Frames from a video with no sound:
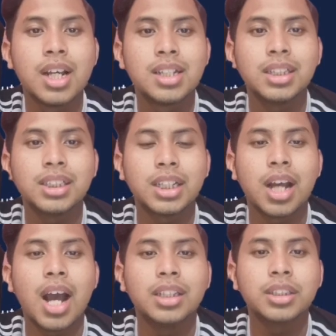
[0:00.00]
such as
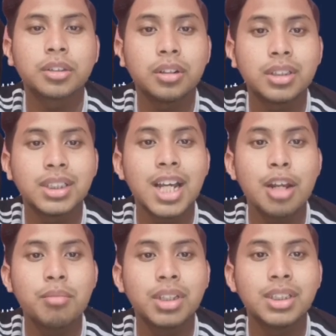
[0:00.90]
ice cores,
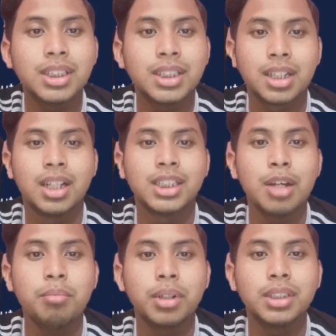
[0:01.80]
sediments,
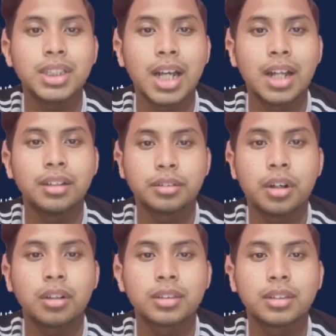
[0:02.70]
samples, and
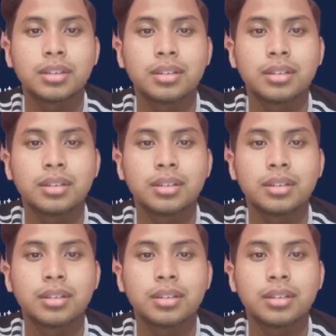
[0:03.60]
rocks.